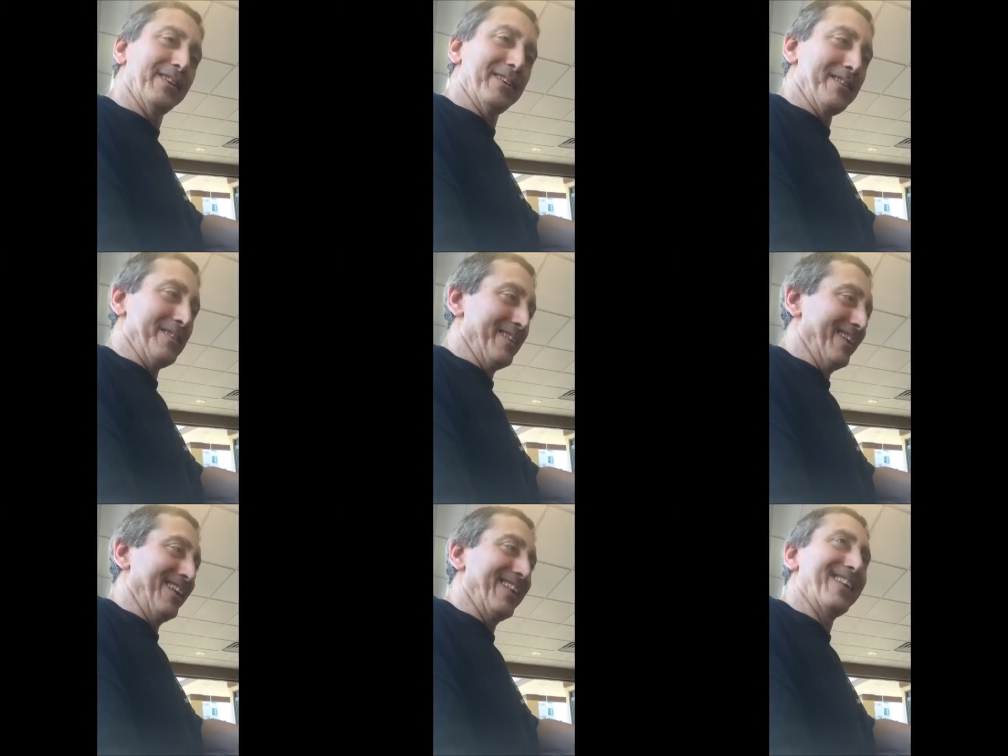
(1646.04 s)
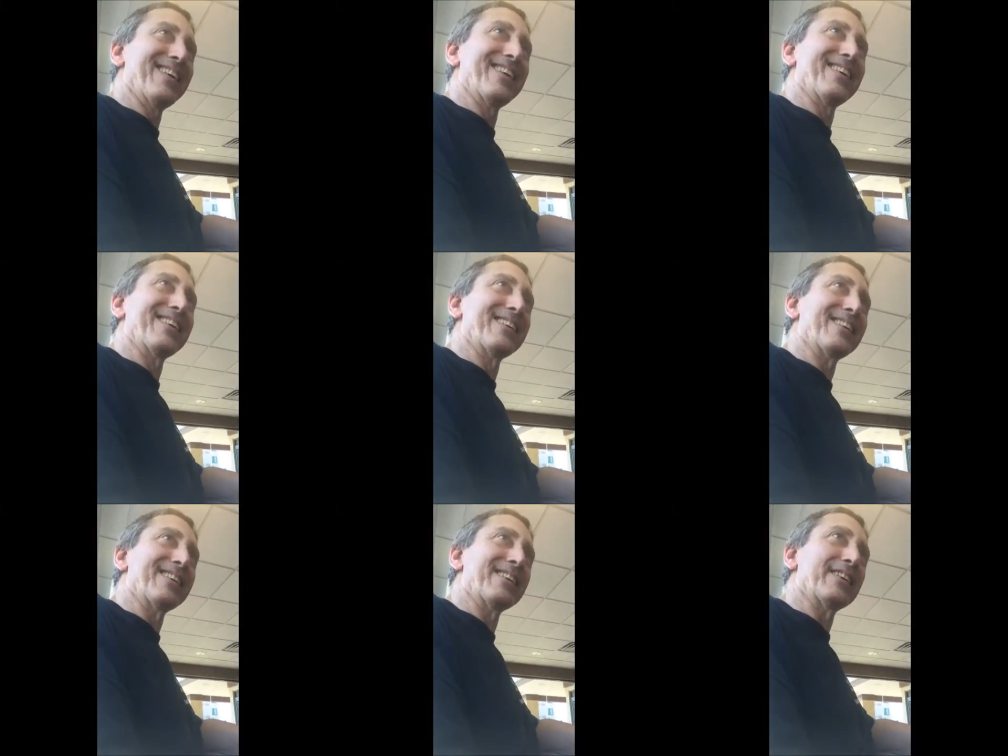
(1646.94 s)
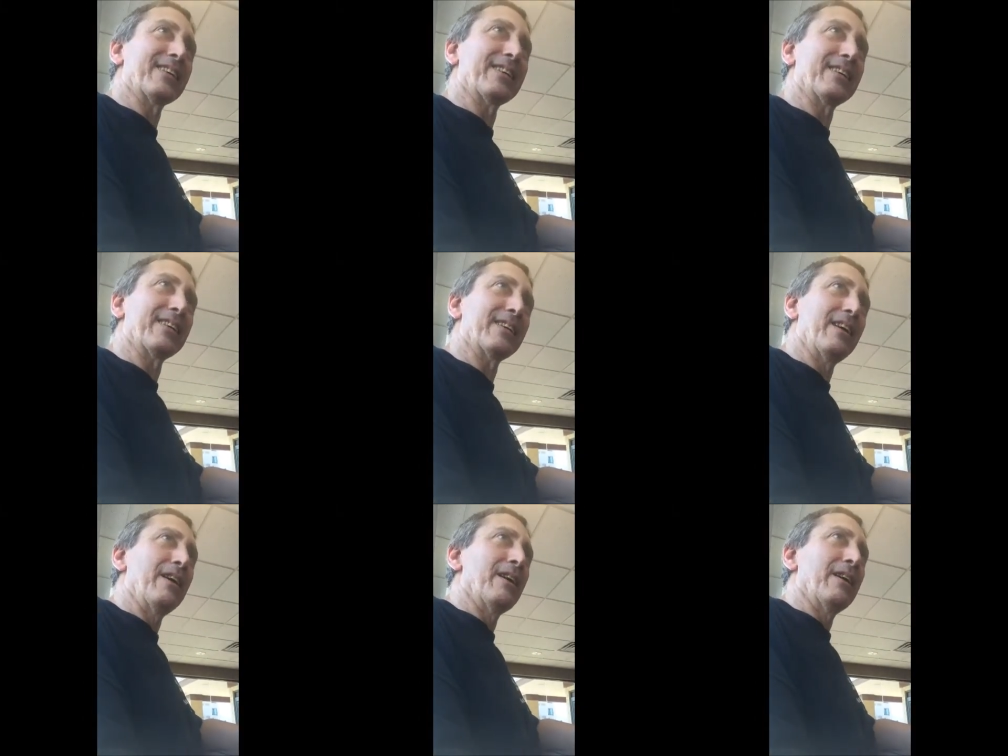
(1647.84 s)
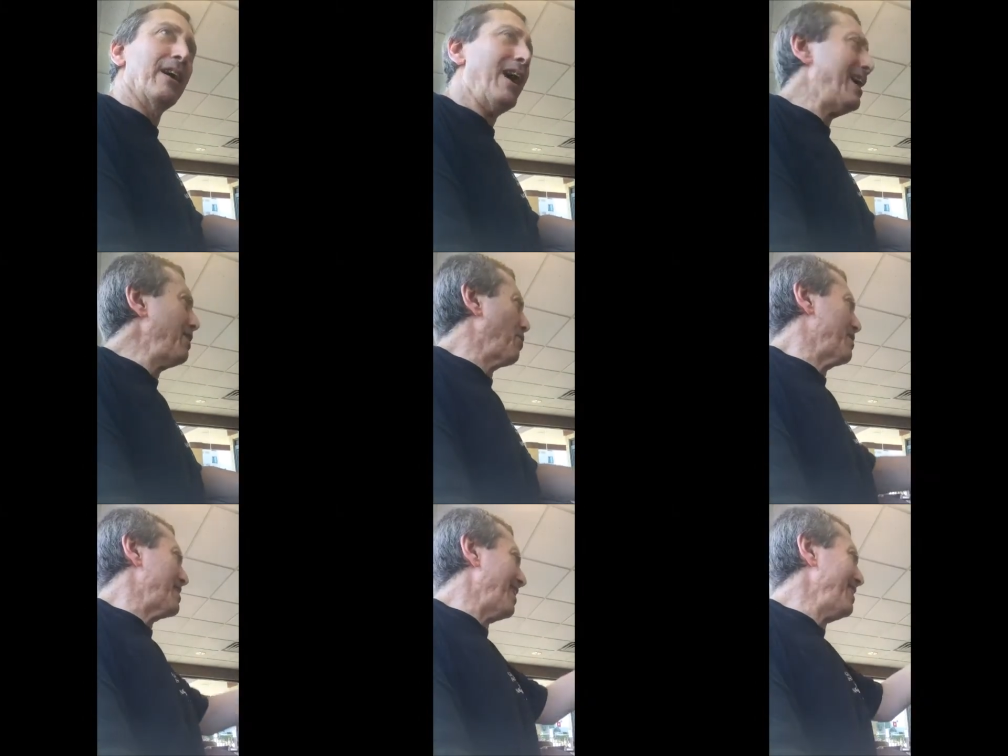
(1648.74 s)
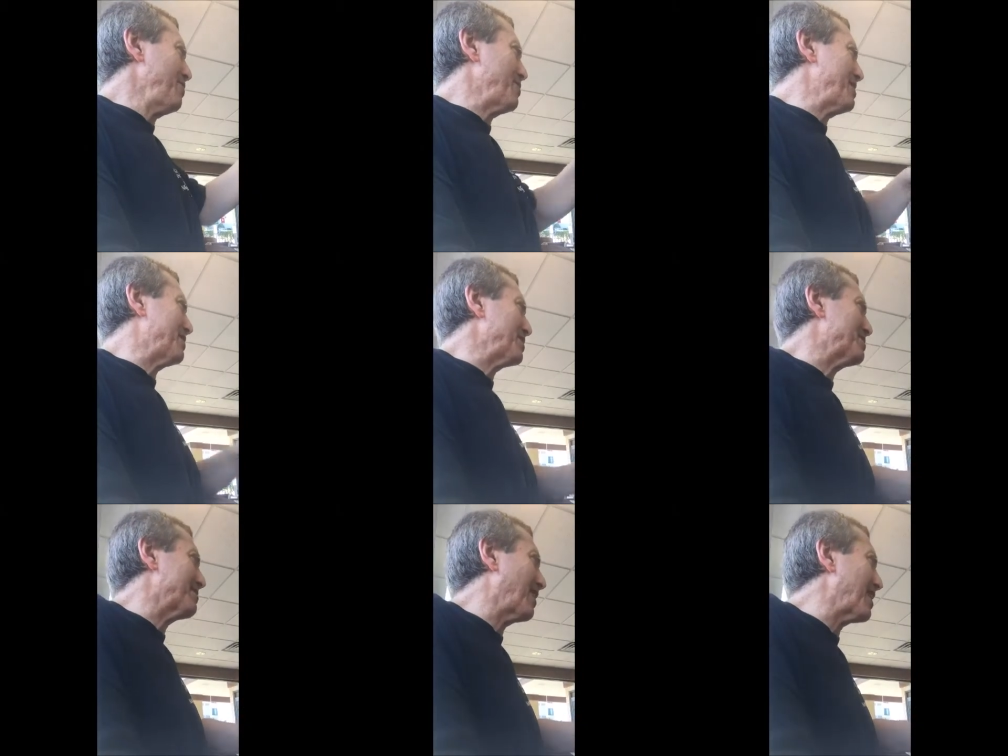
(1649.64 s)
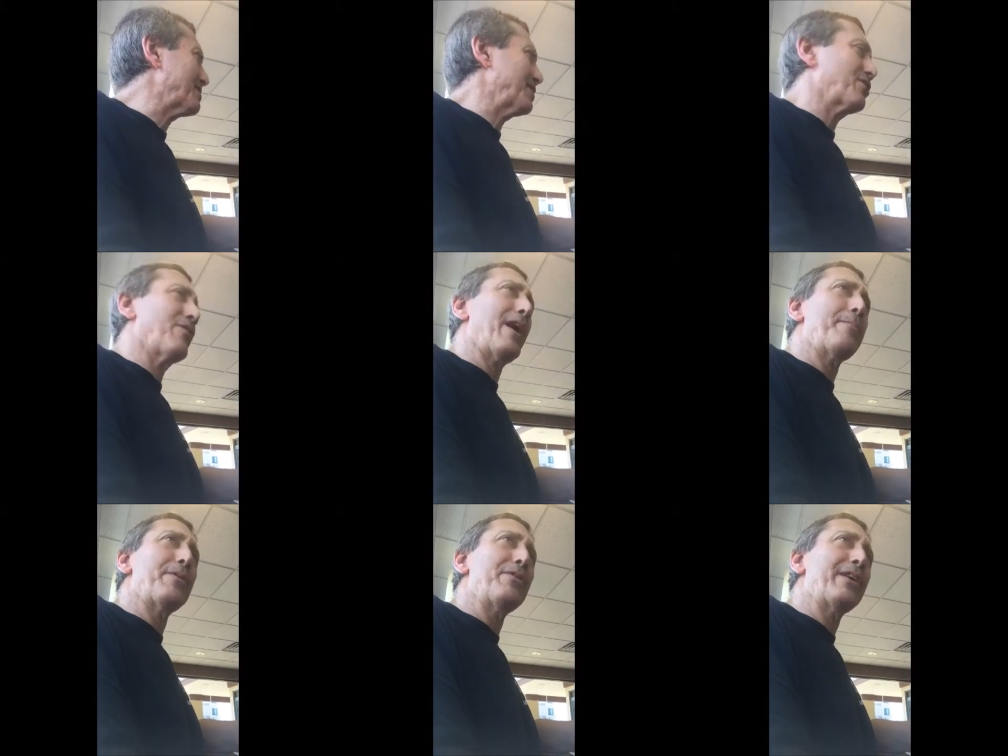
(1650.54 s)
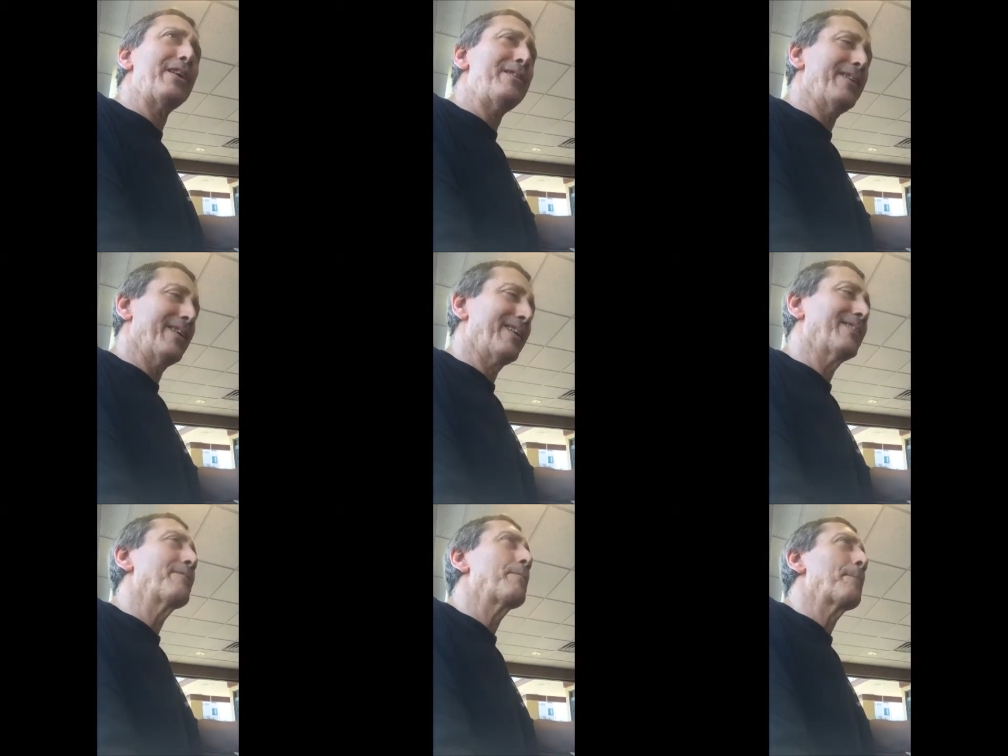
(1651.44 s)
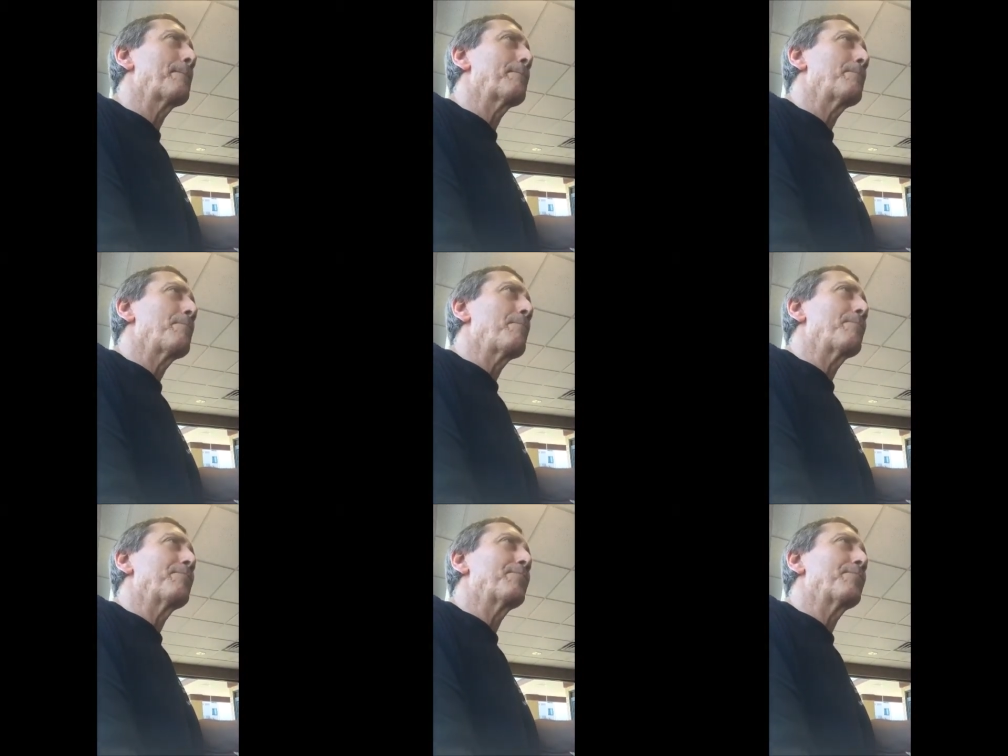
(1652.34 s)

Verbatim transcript: Is that the reason that you you almost spent spend a few dollars to get something you really I don't like? eat I don't eat this toxic crap. You oh, can... I know you're health conscious.